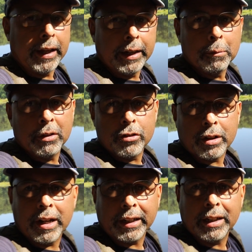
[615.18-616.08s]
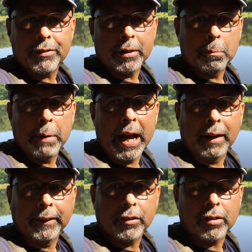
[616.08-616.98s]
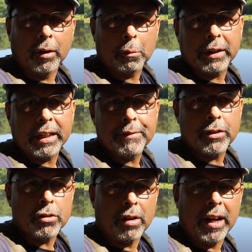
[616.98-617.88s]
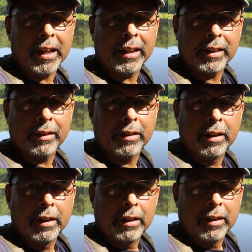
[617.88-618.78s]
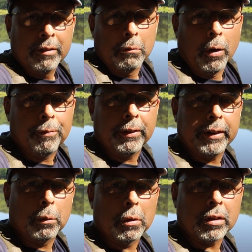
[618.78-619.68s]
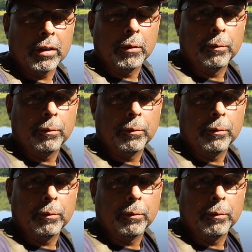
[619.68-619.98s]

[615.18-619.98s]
that image, it kind of gives it a balance. So I'm going to give it a try, and hopefully it'll work.